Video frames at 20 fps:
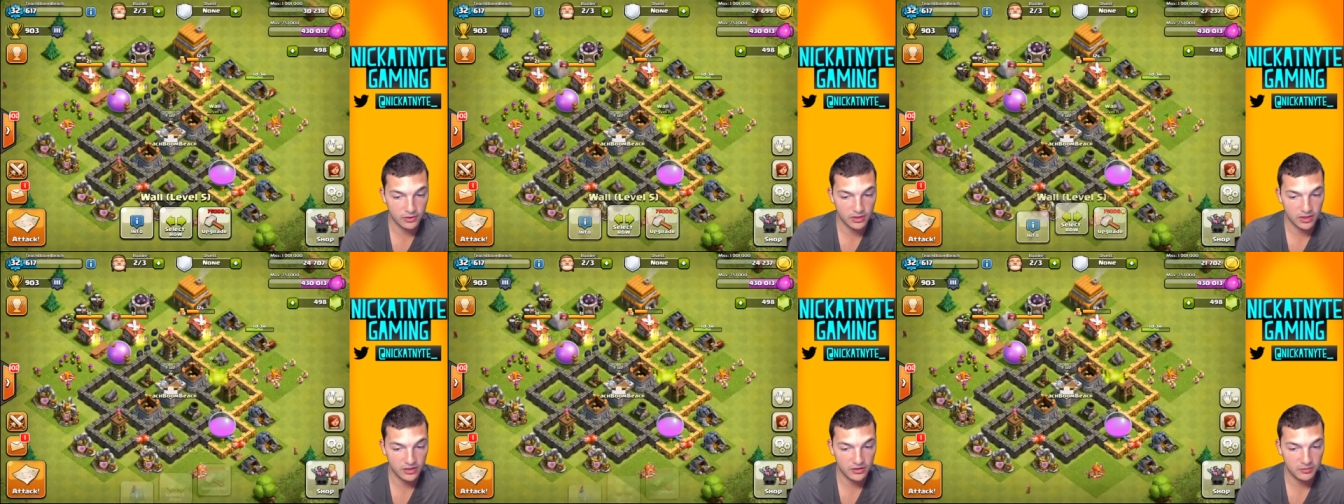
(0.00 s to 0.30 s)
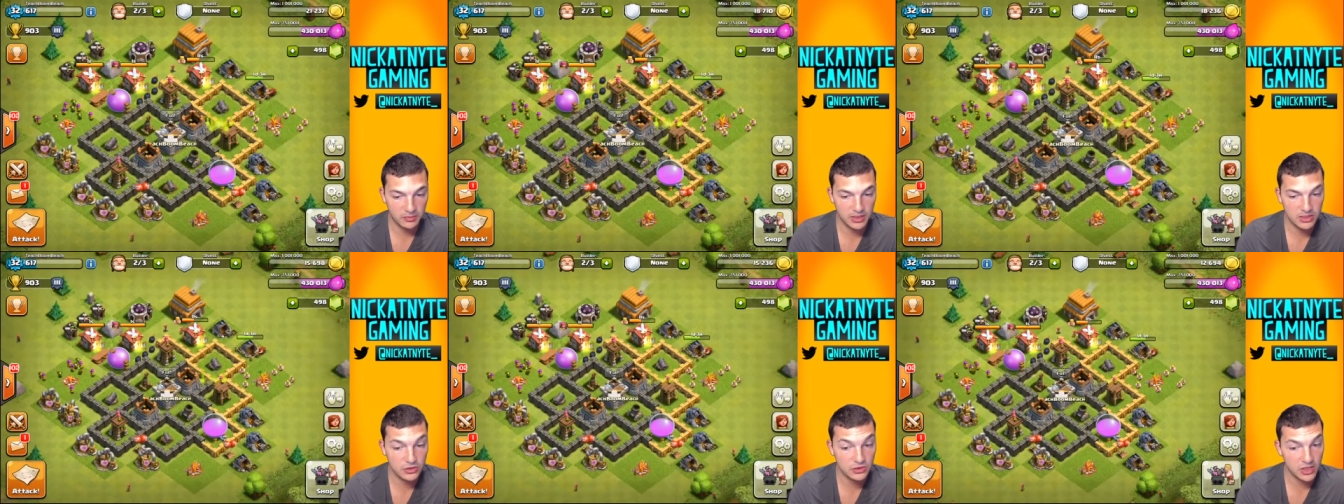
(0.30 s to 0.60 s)

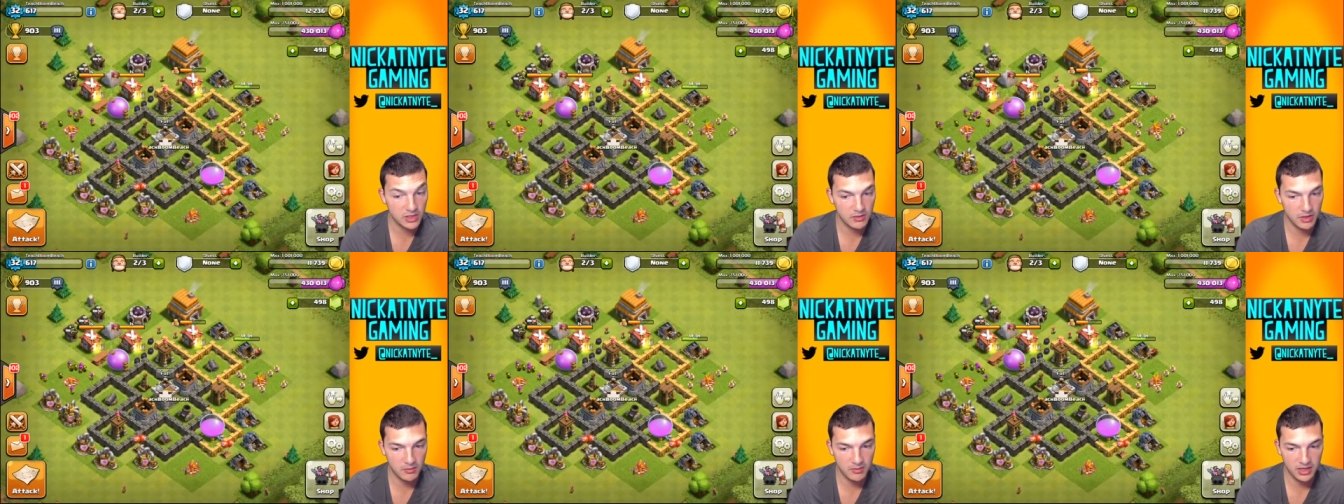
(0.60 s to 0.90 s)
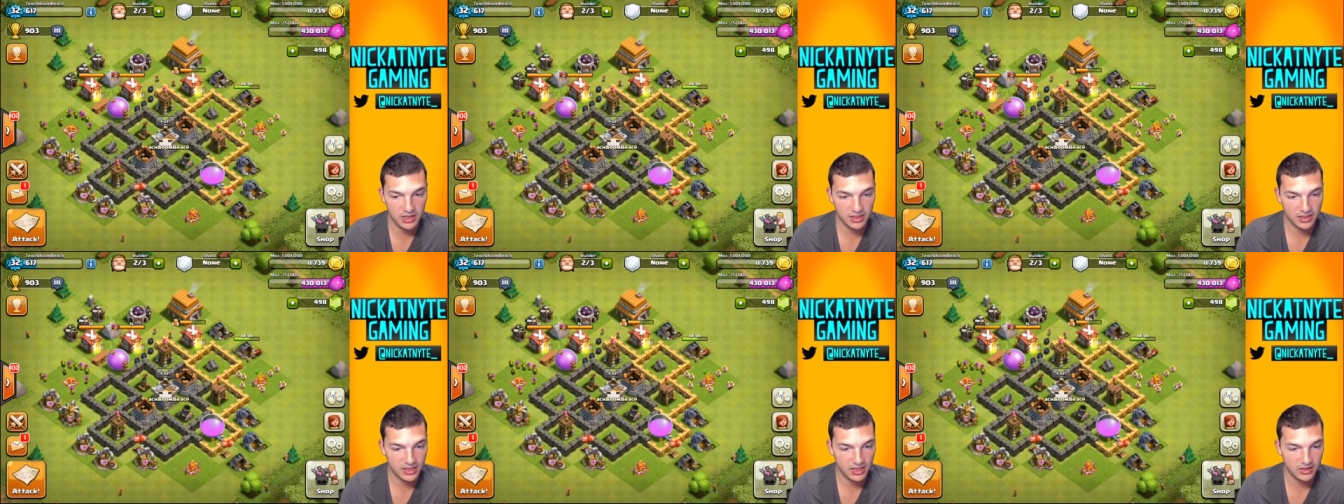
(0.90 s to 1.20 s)
especially on my
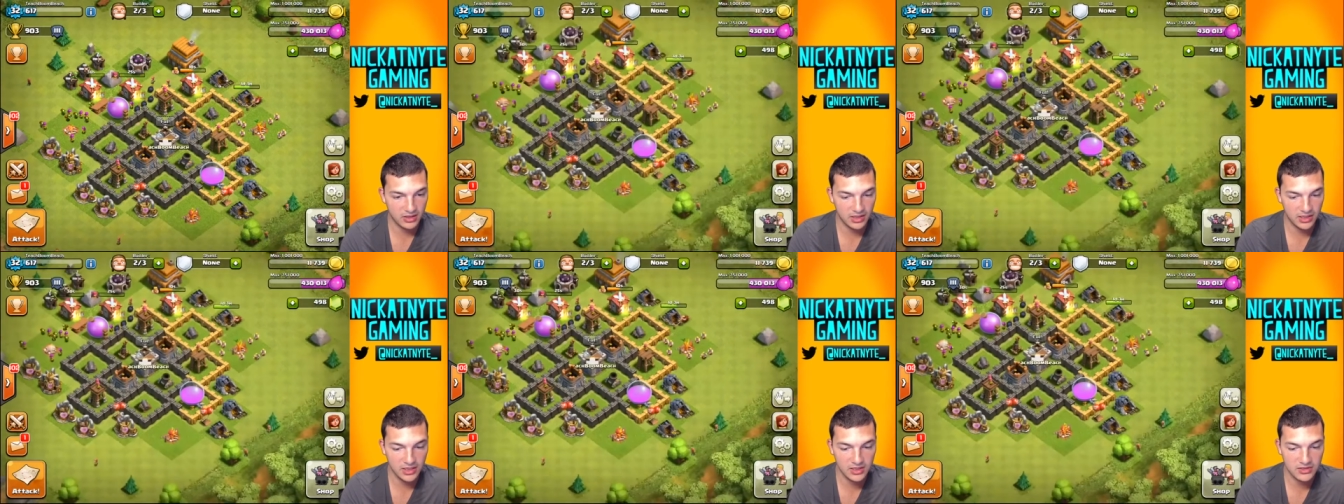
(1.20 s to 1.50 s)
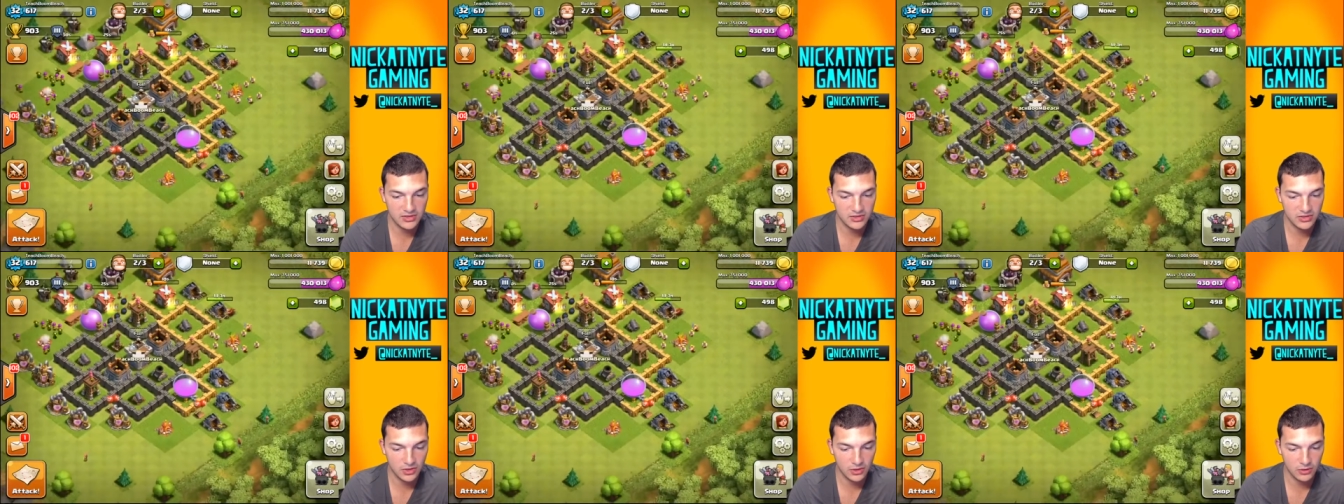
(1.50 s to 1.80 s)
main account. It's
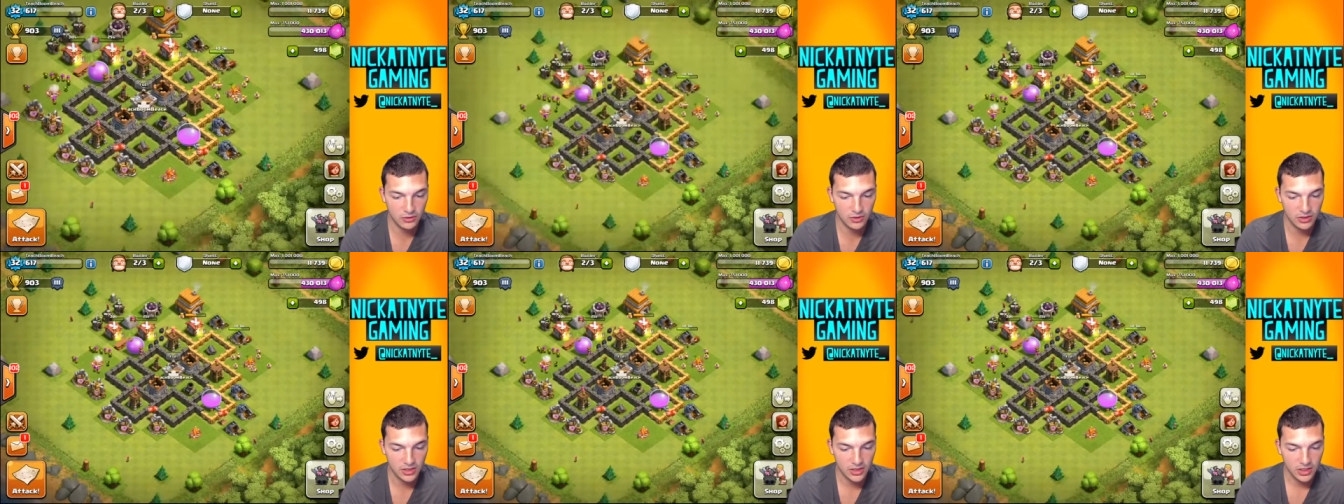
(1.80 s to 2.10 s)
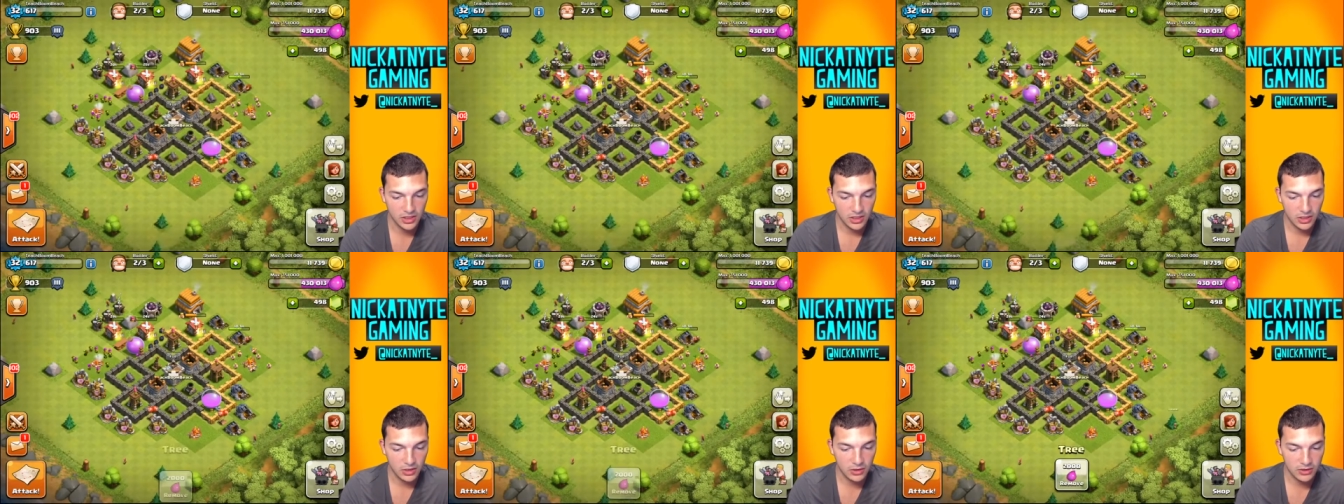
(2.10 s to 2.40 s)
so,
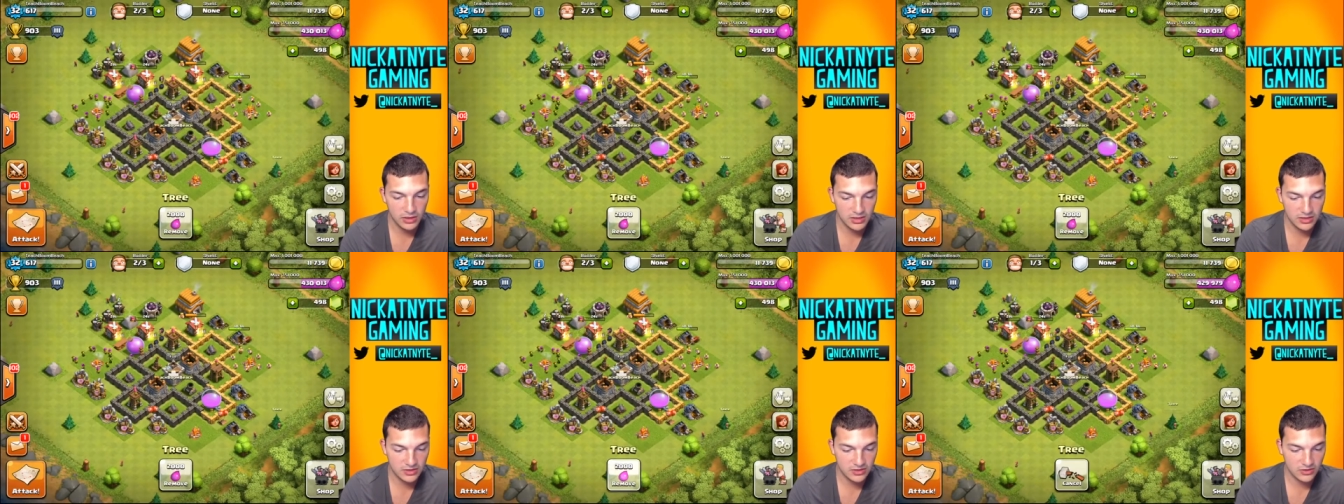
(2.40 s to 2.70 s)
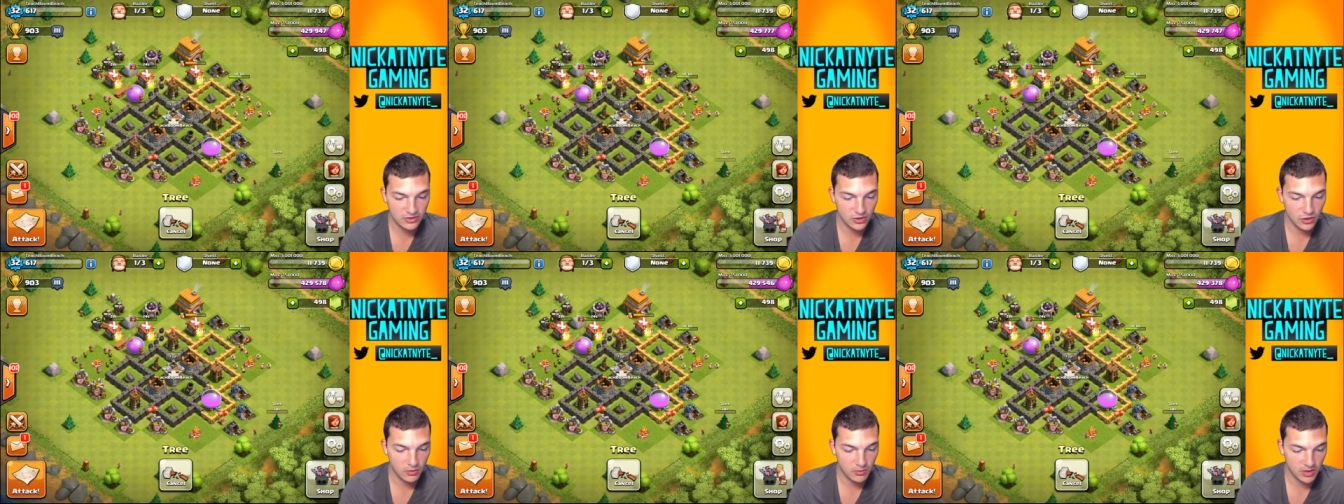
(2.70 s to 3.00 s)
you need
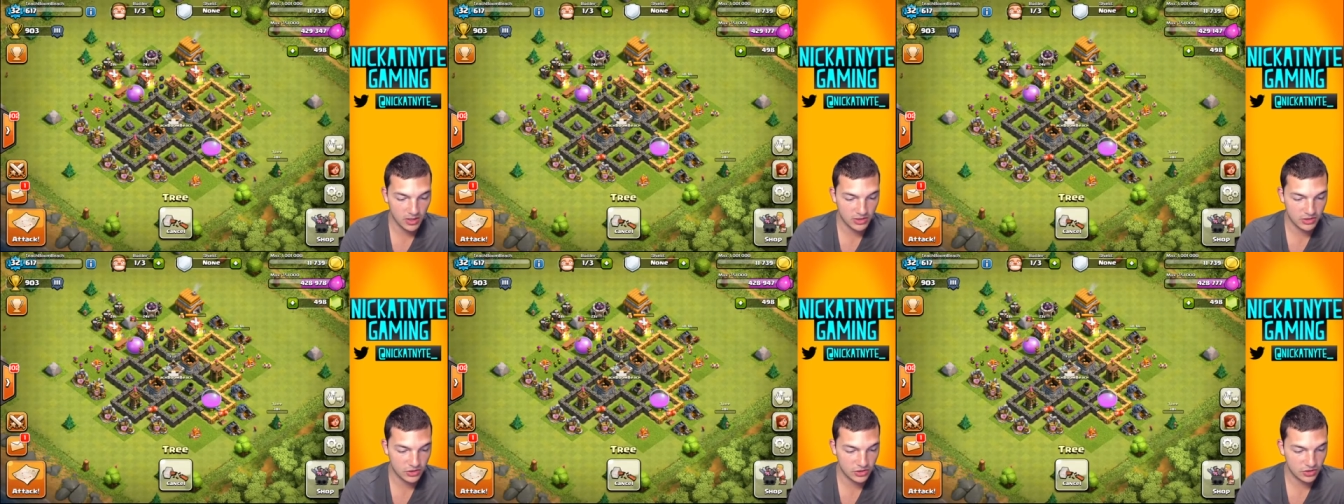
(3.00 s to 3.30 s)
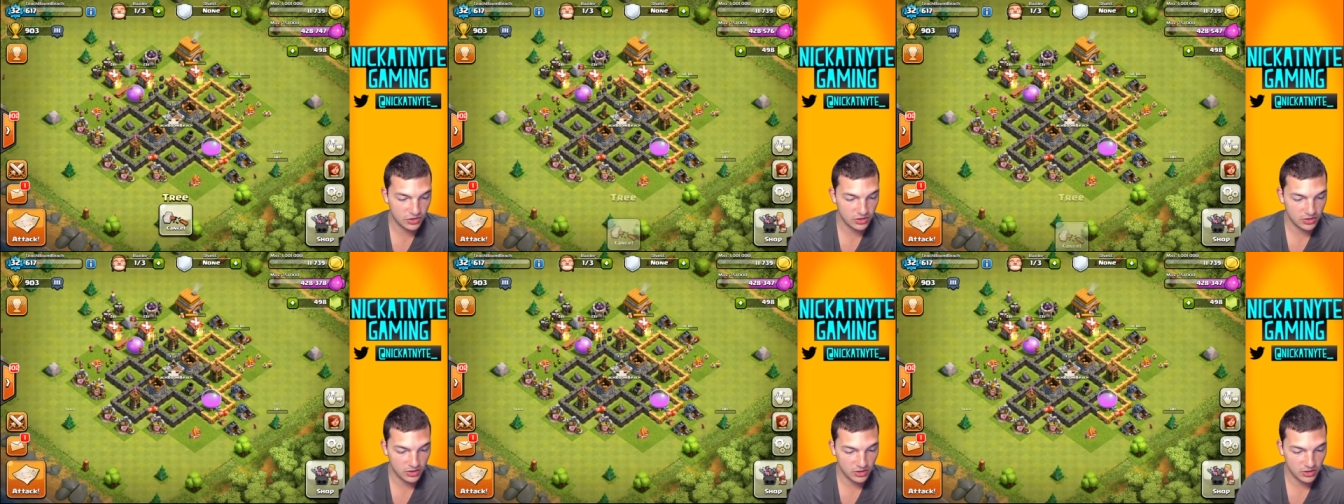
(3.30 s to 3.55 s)
so much,